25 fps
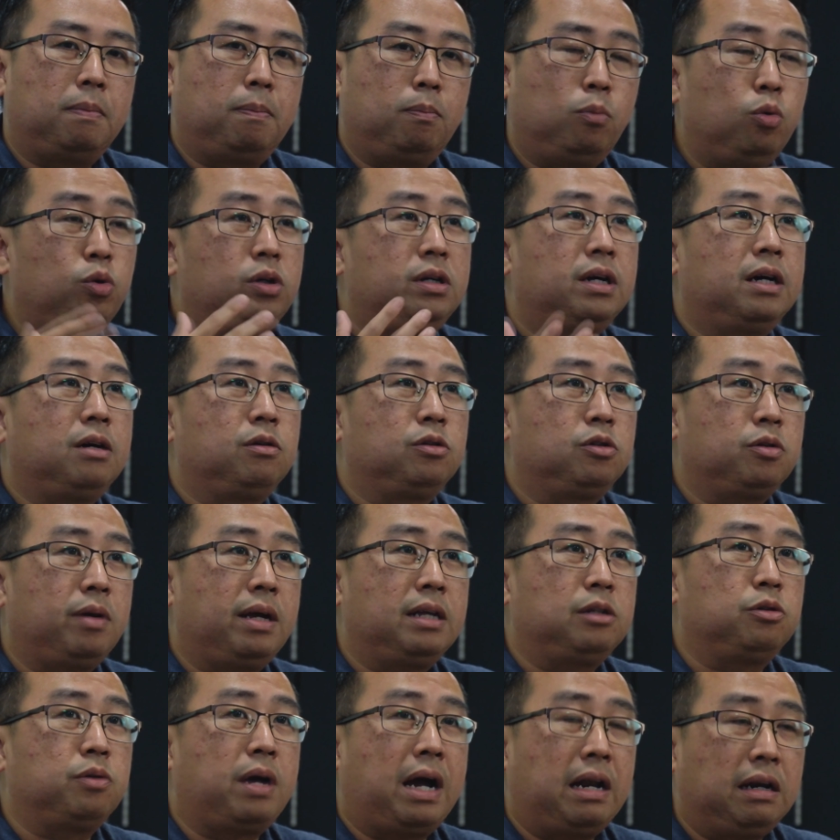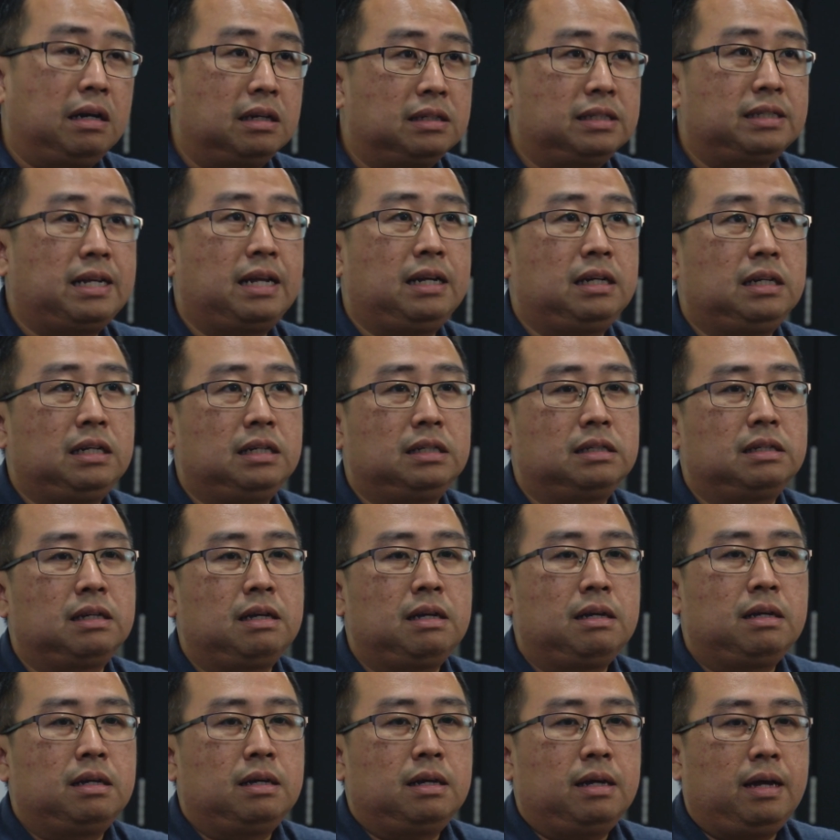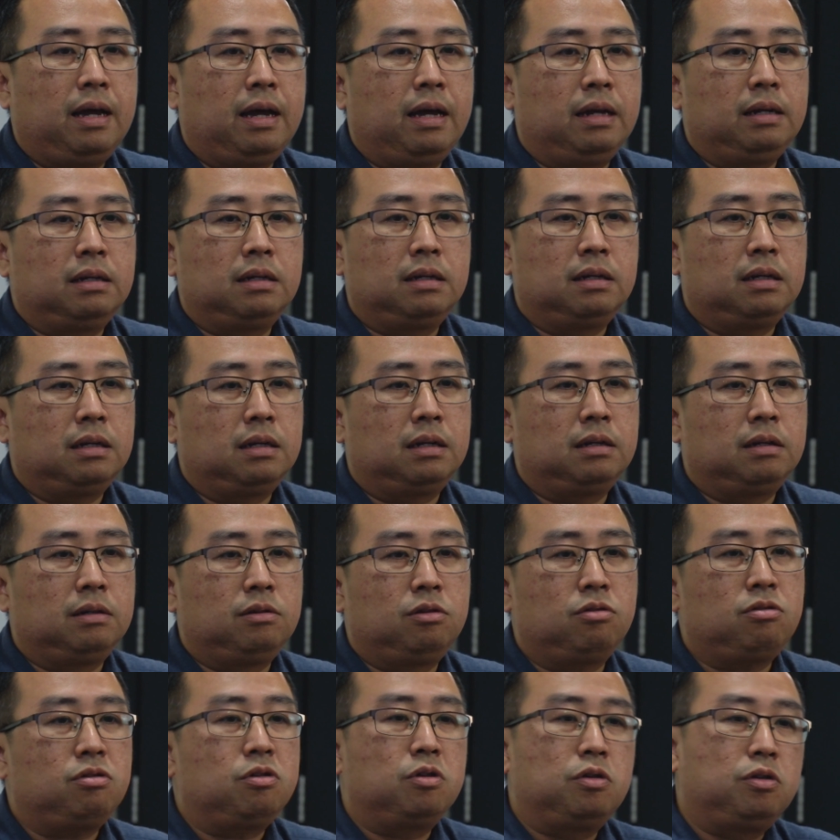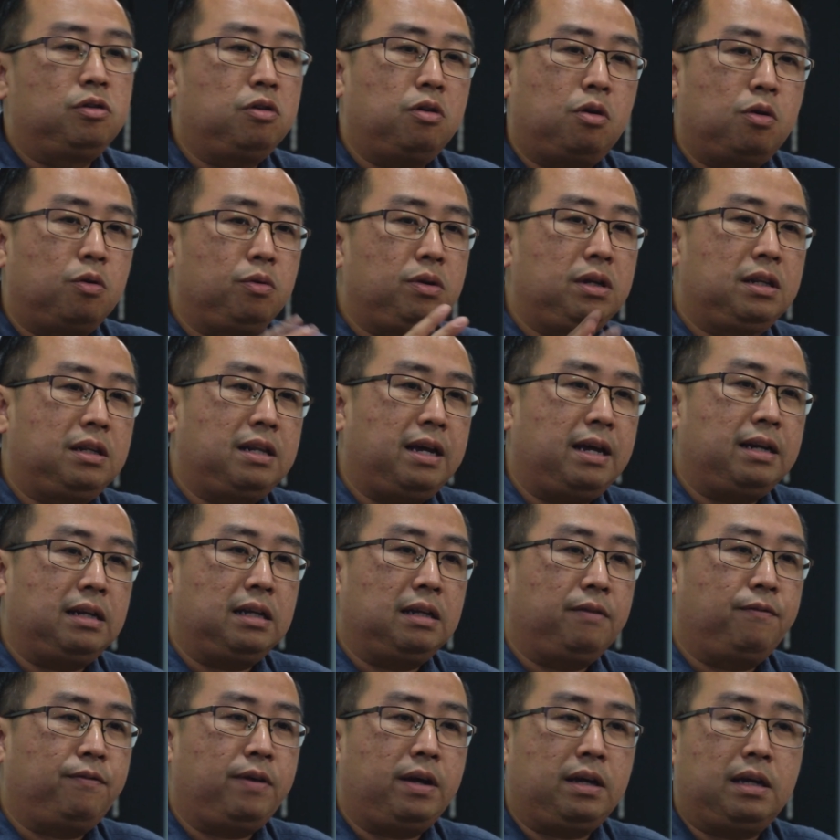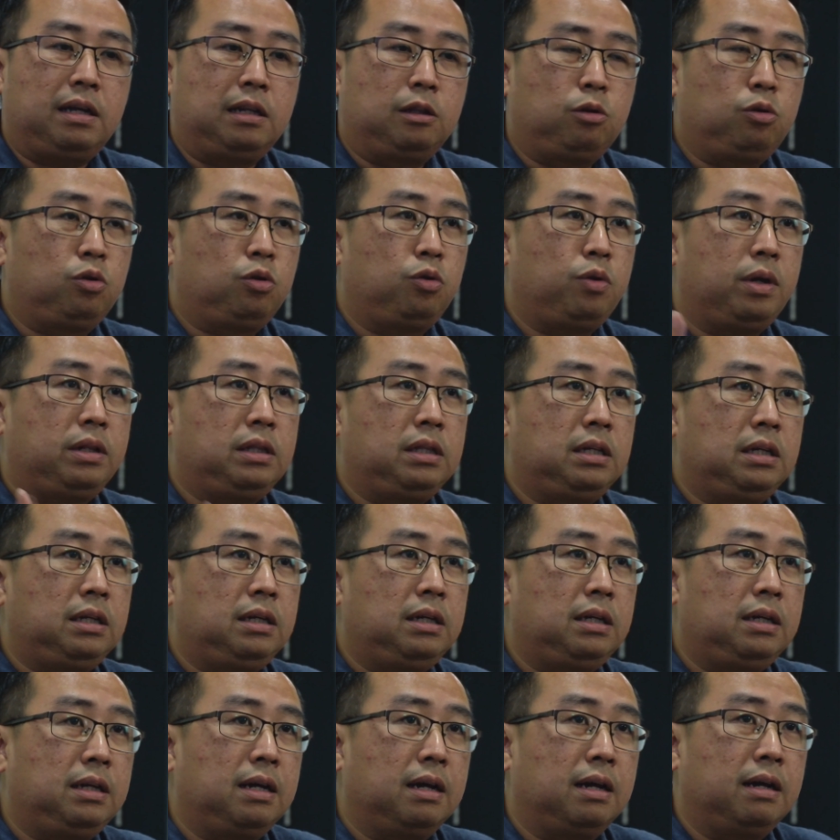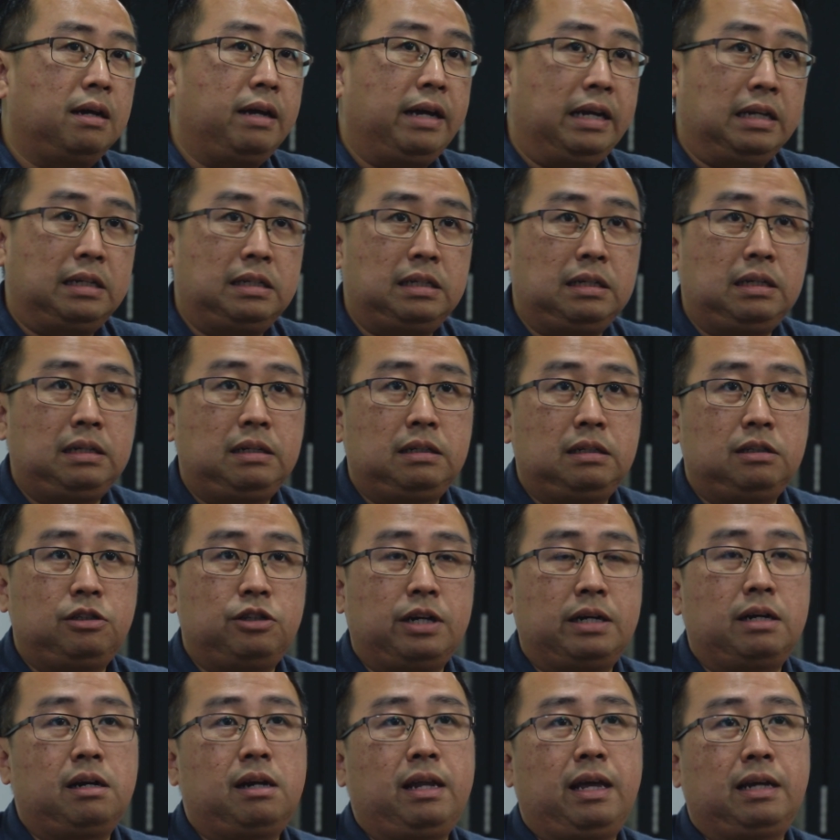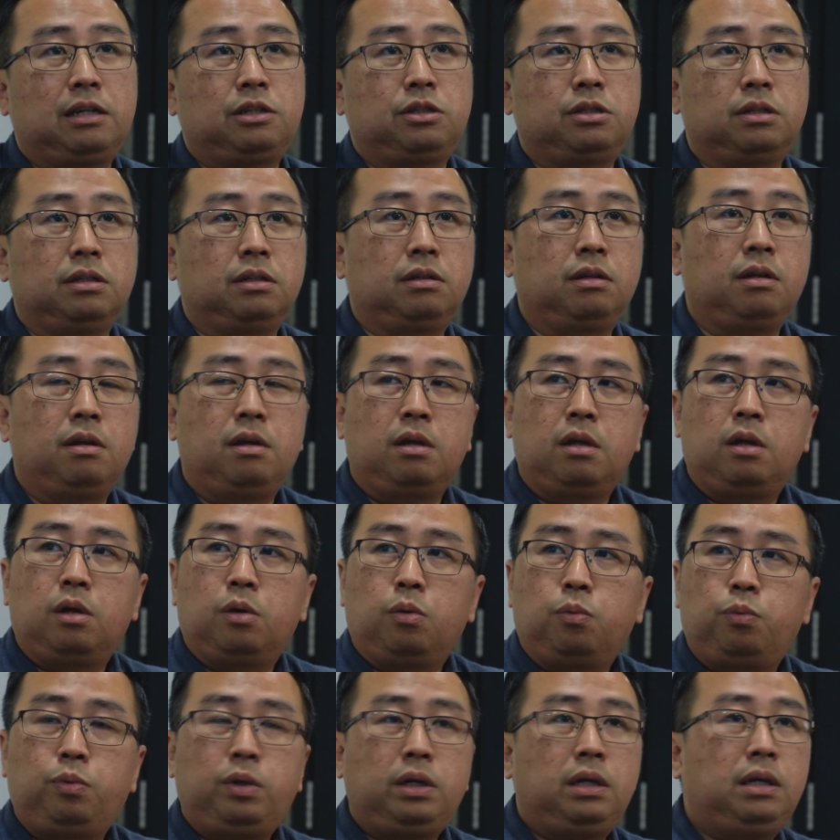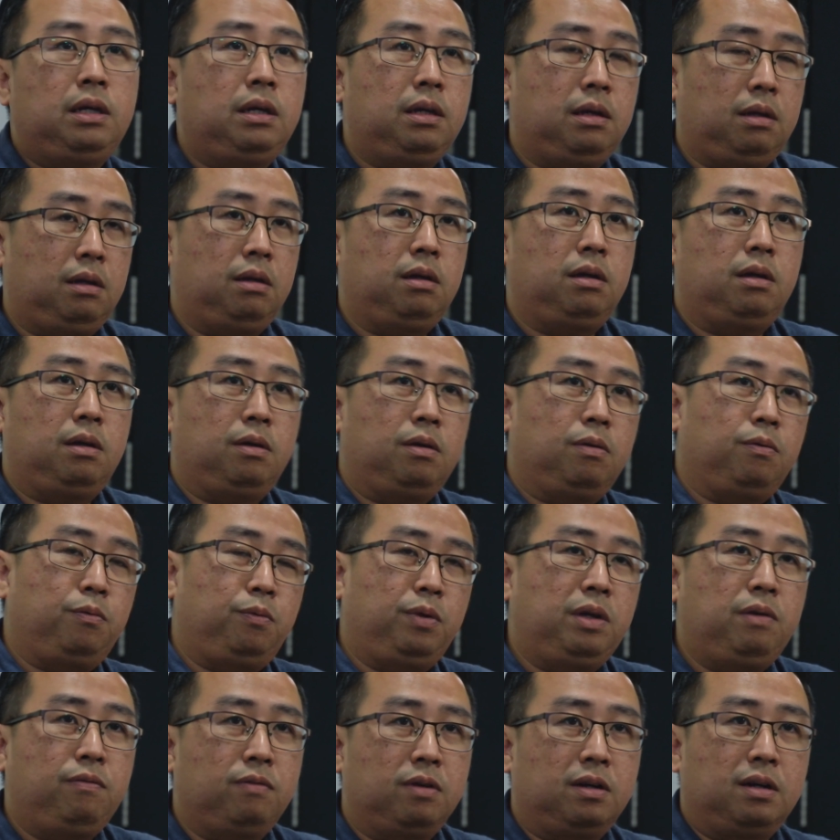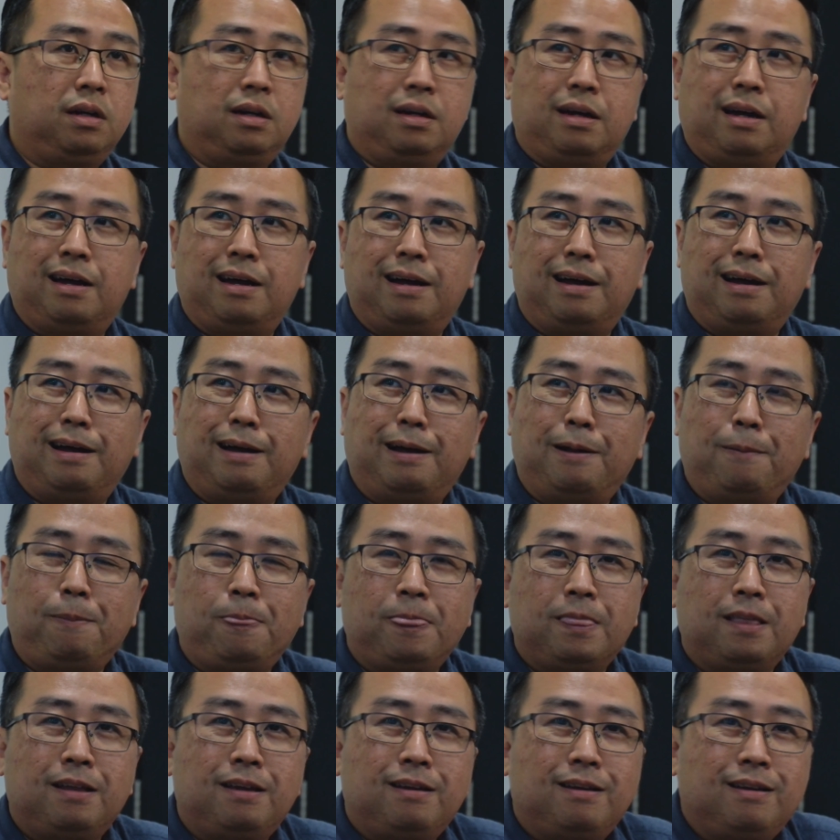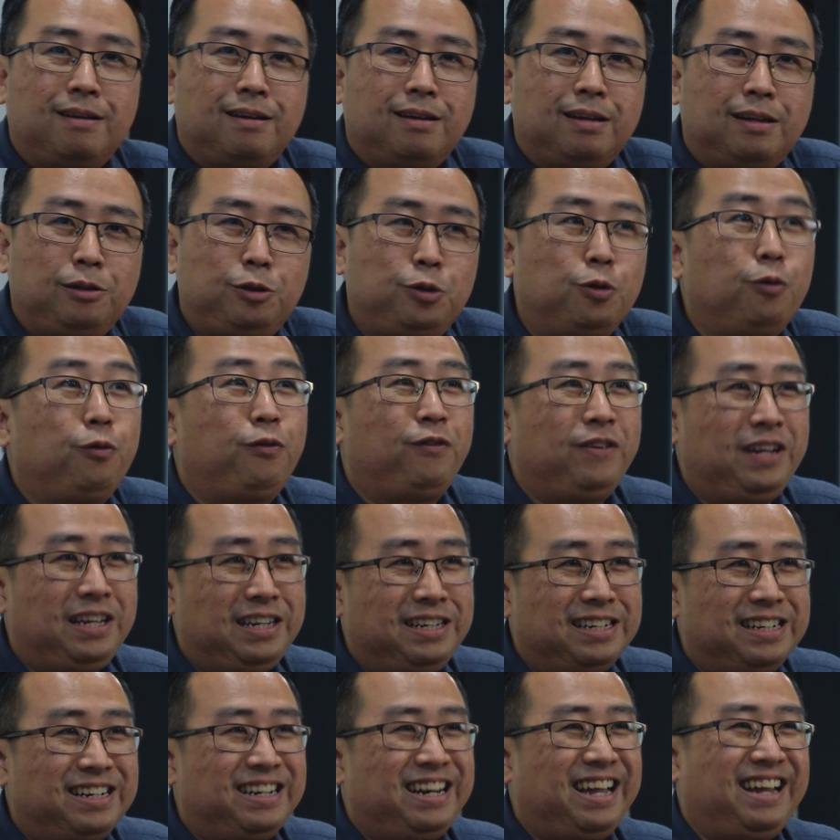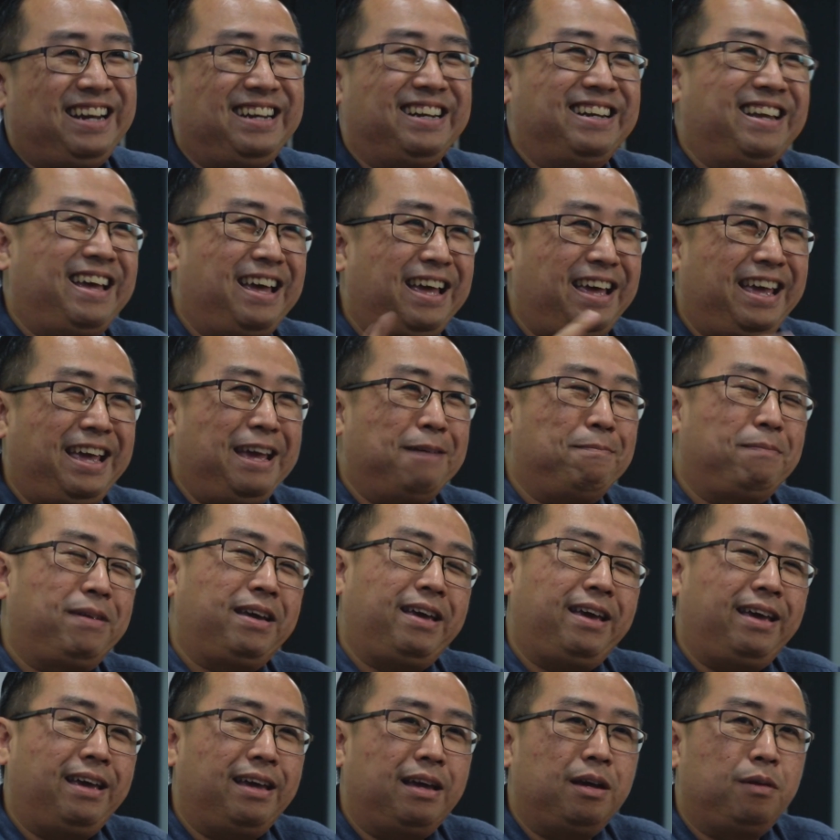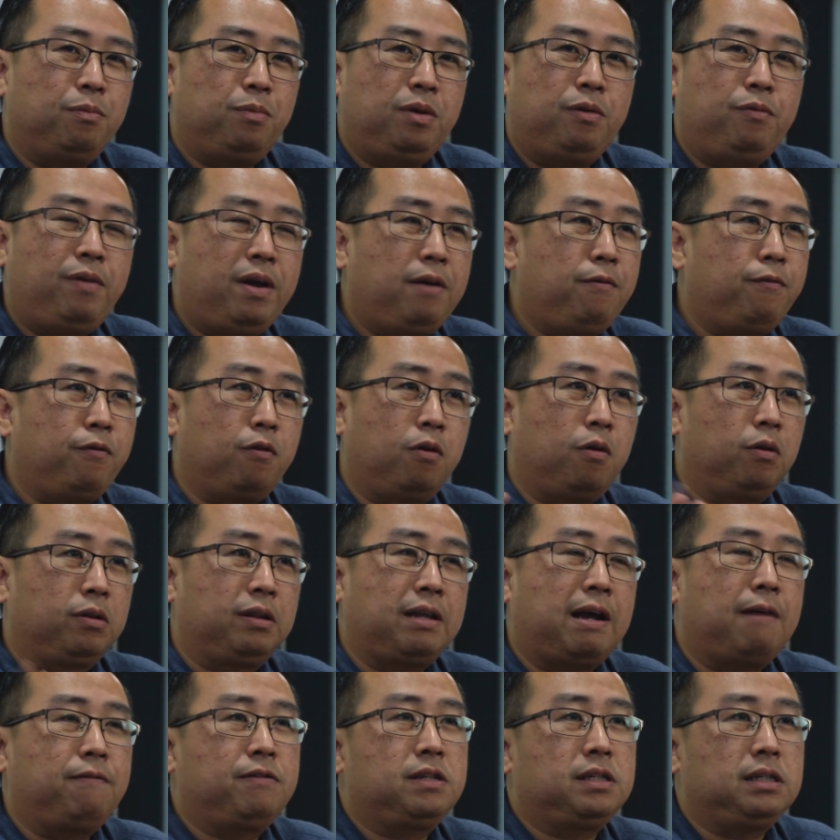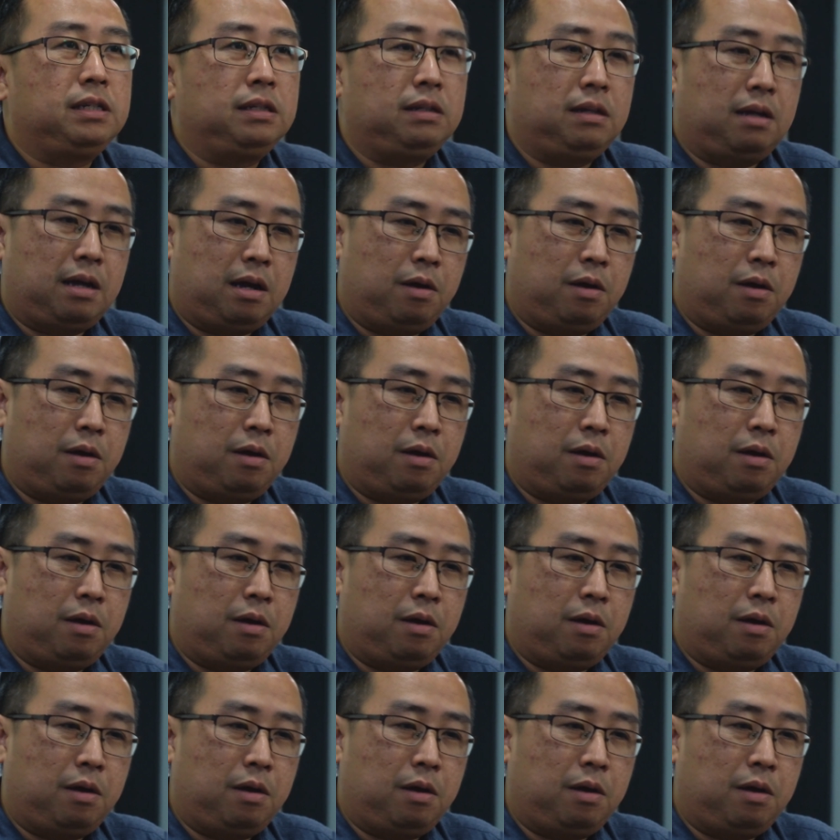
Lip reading: Muda also has to understand this. And not only that, in fact, in 2018 general election, we were youth leader then at AMK. We went for tough seat.